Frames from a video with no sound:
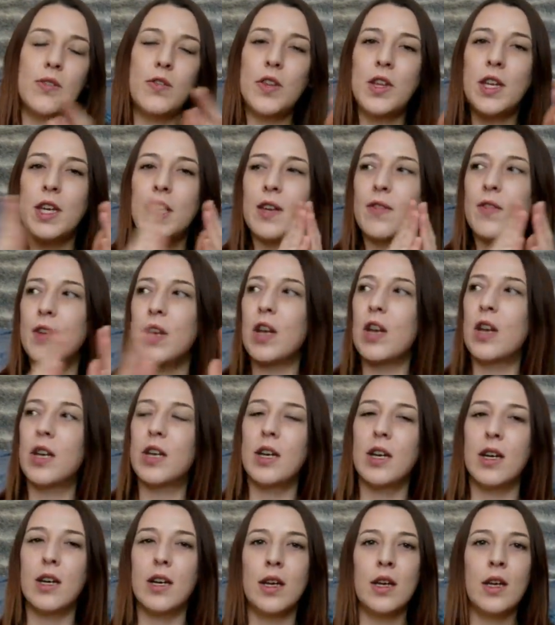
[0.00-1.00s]
If you think of it
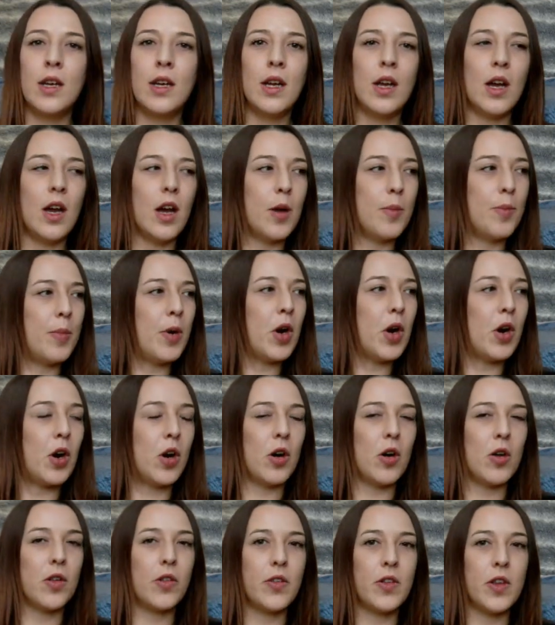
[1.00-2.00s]
like a
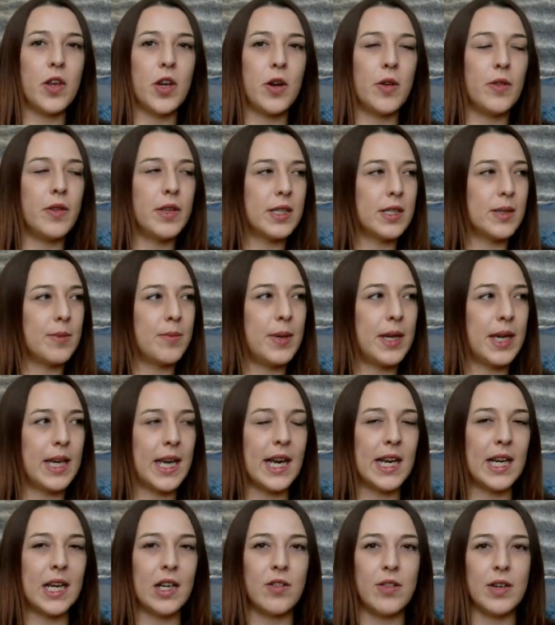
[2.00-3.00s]
path, and there's a big
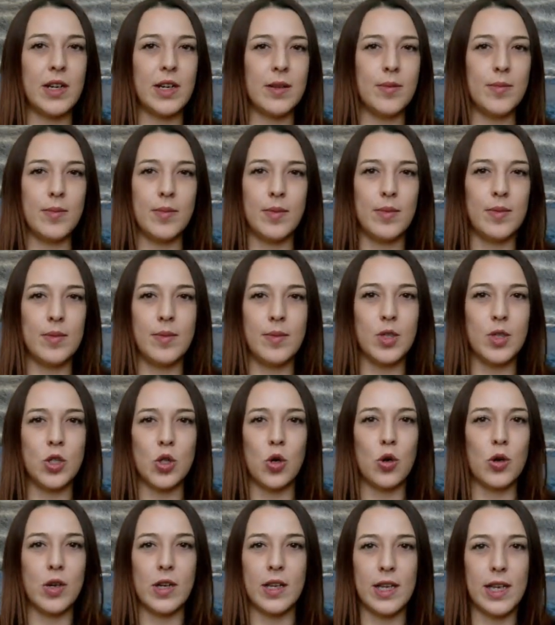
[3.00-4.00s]
angry
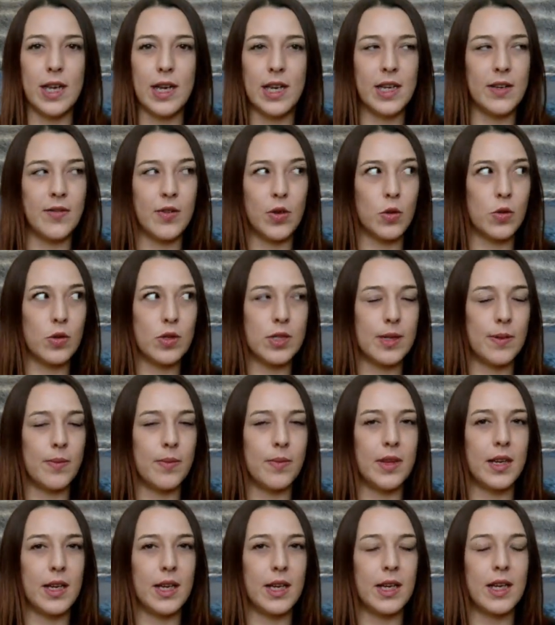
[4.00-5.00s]
dog at the end of it or
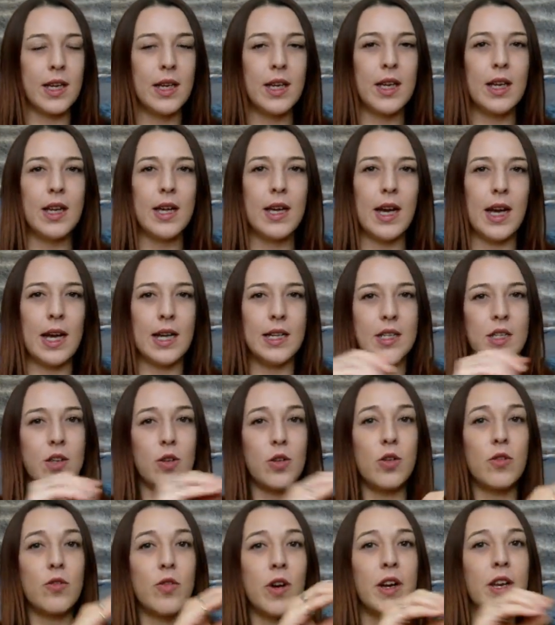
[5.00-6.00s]
something, and so
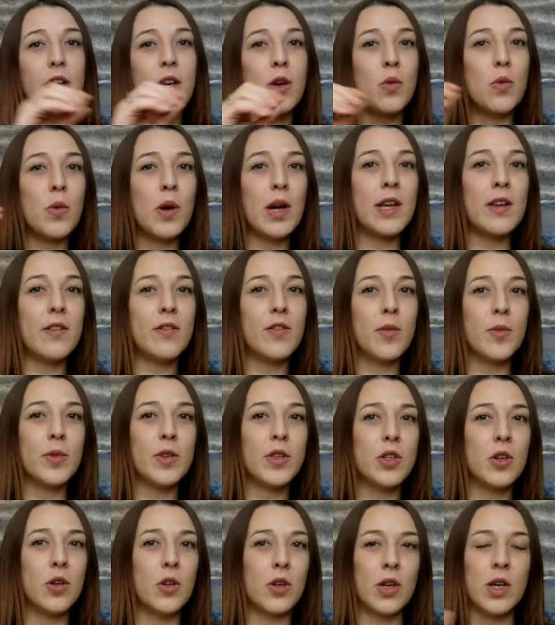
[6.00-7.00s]
you're running away from
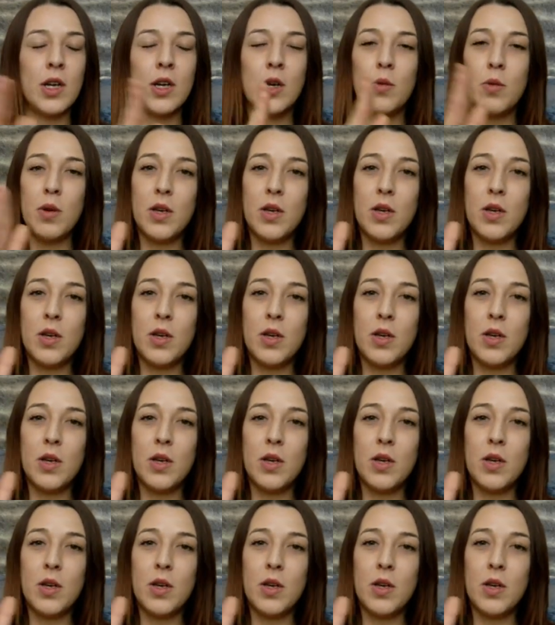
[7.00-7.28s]
the dog.